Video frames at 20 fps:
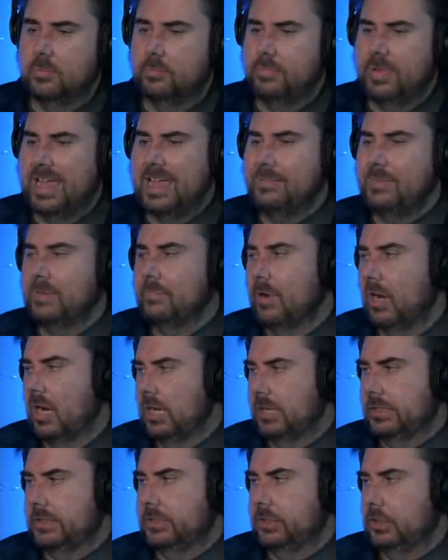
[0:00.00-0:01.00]
a baby
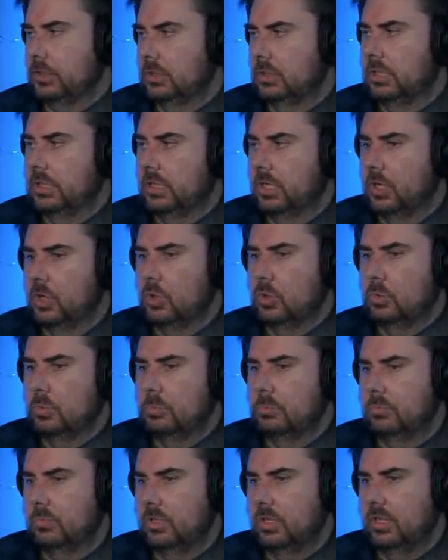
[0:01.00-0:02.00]
monitor at
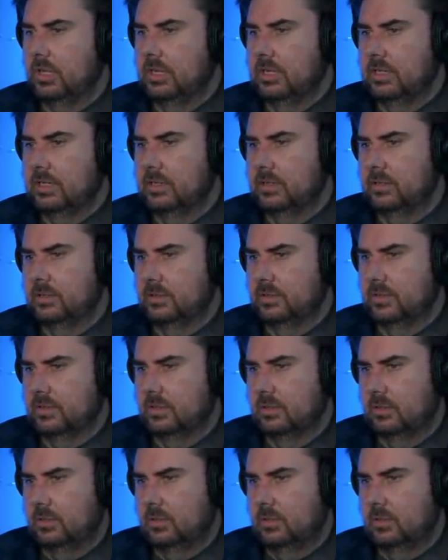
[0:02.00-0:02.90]
home, and